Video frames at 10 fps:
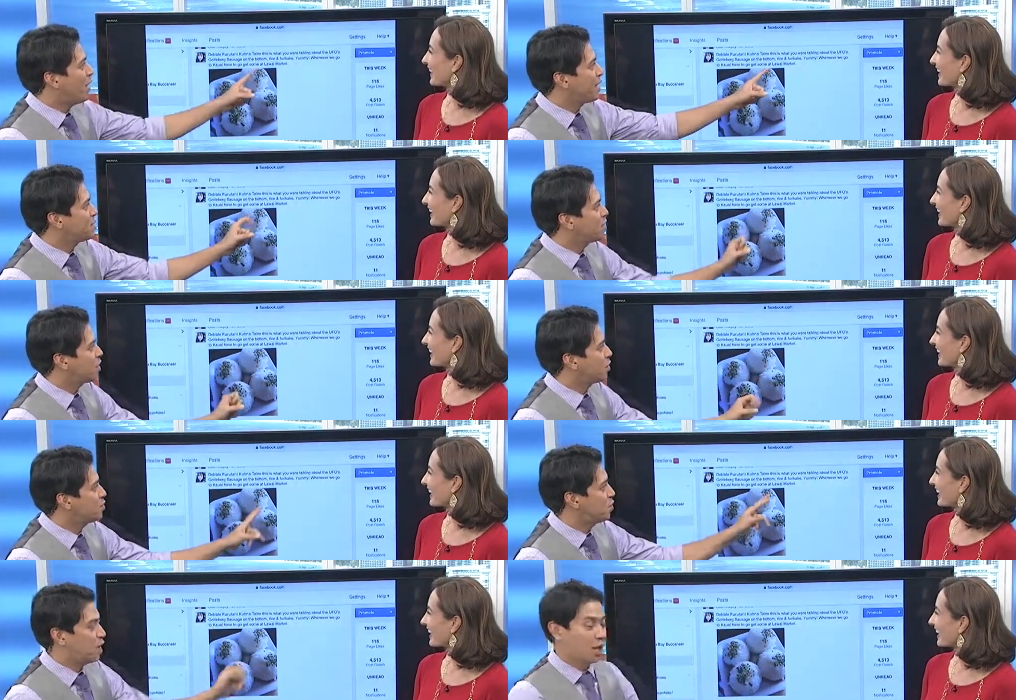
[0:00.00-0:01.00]
Speaker 1: I guess you to go
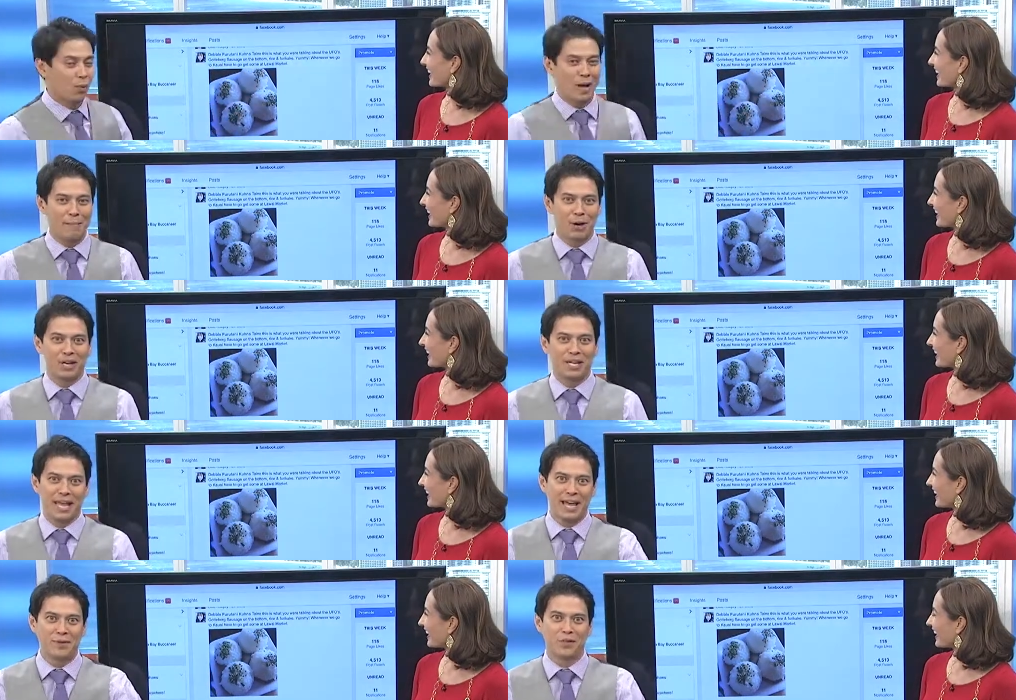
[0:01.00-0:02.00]
to a Kauai market. They
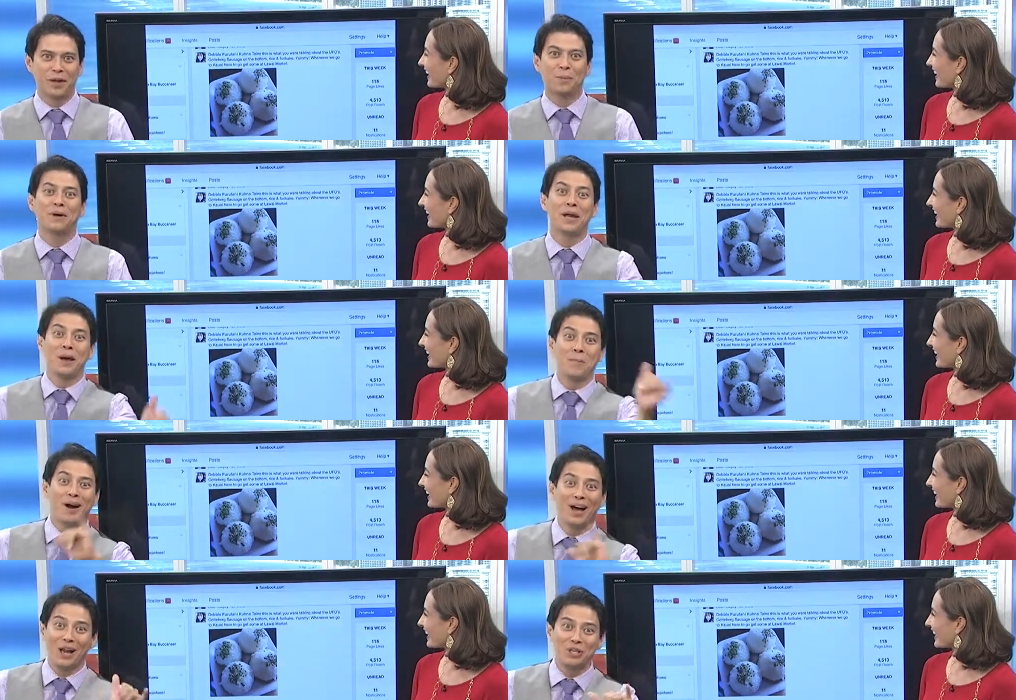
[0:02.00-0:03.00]
have it there. But
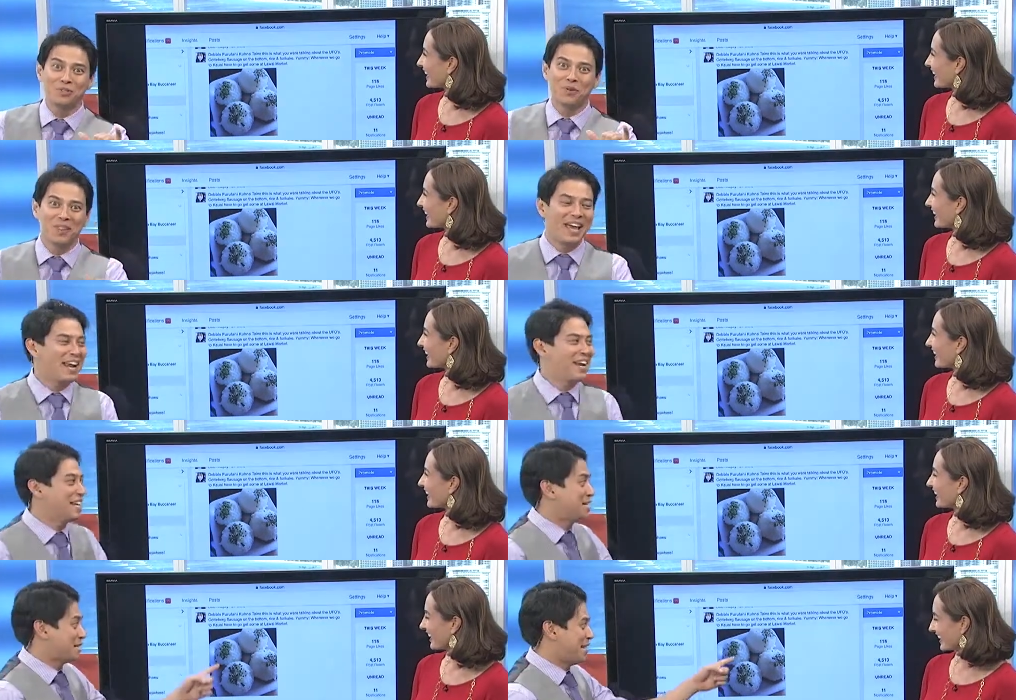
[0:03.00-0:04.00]
mahalos for that. And
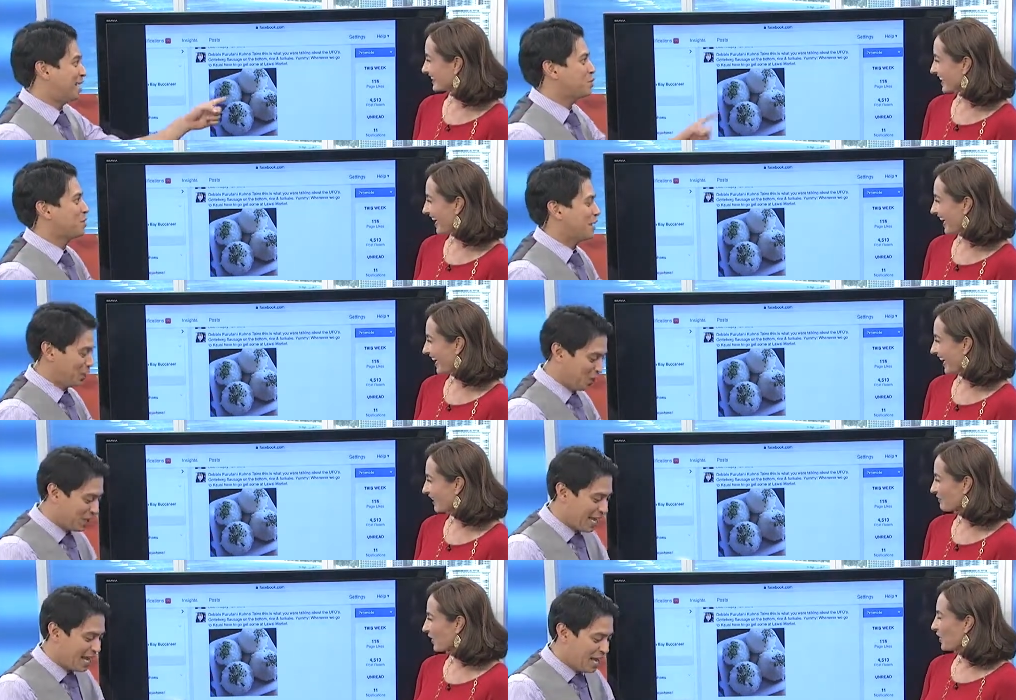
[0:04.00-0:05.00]
yes, that's Yay. what they look
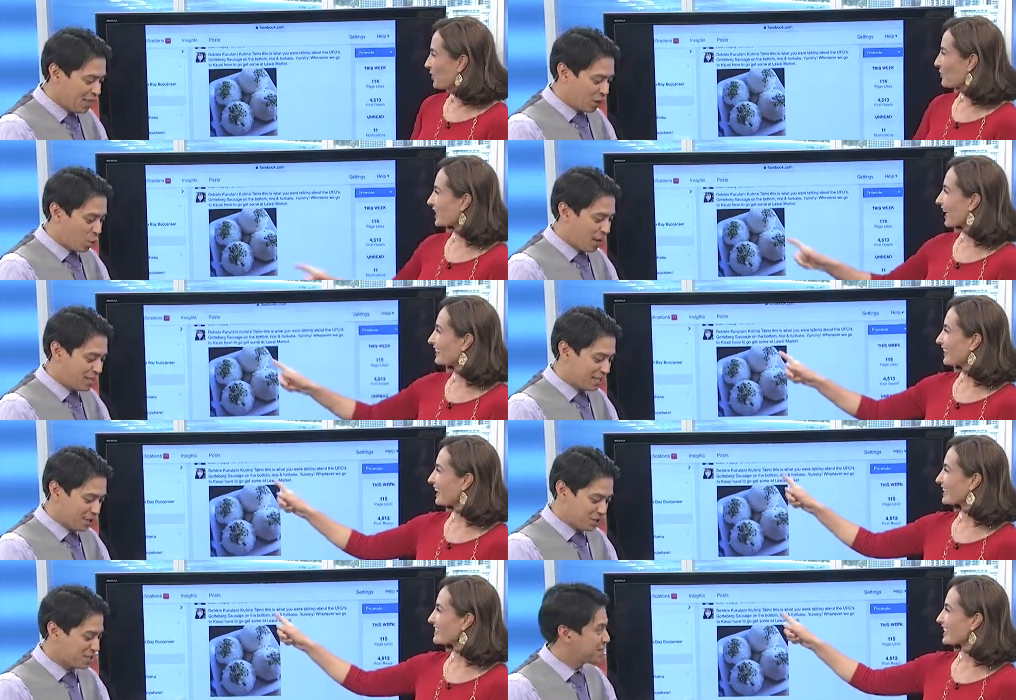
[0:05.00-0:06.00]
like. They're what quite I delicious.
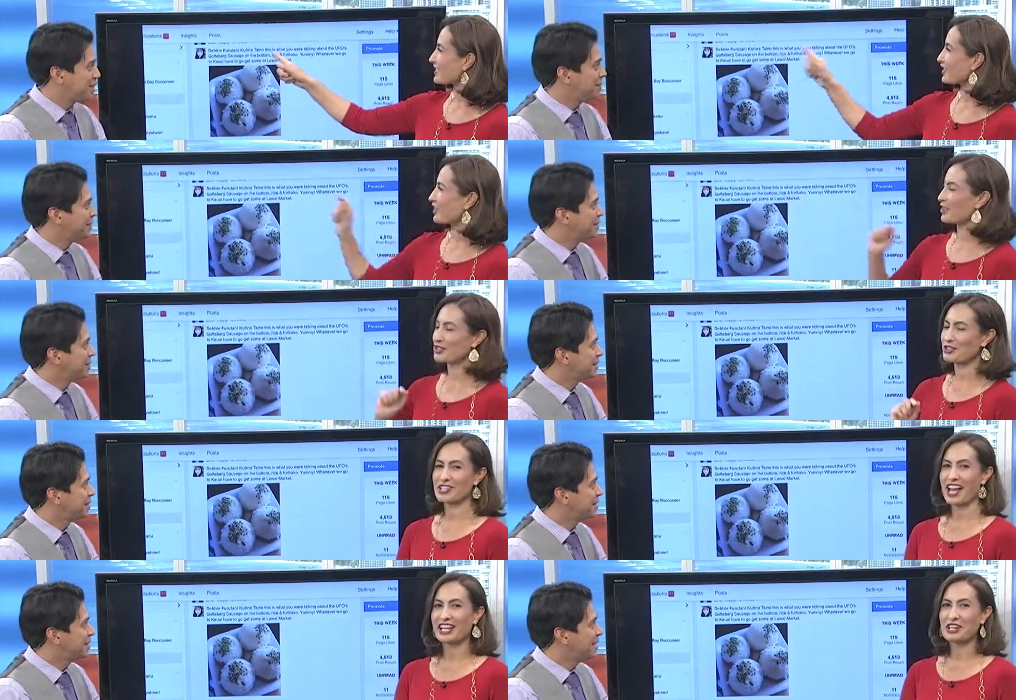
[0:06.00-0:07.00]
like
Speaker 2: is that she called you
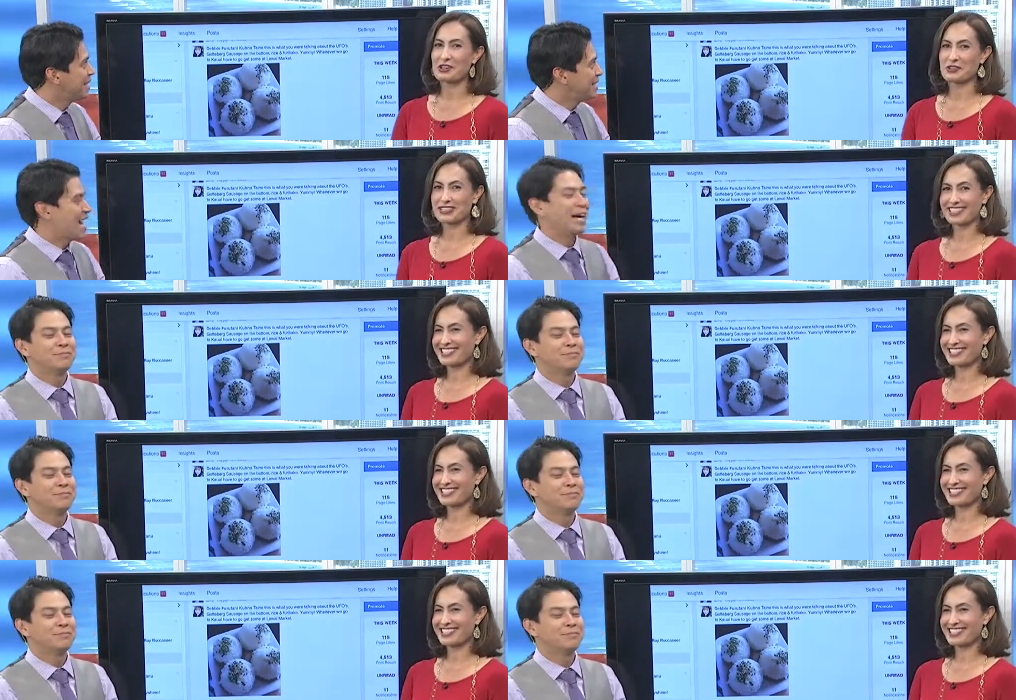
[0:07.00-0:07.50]
Tino. Yeah,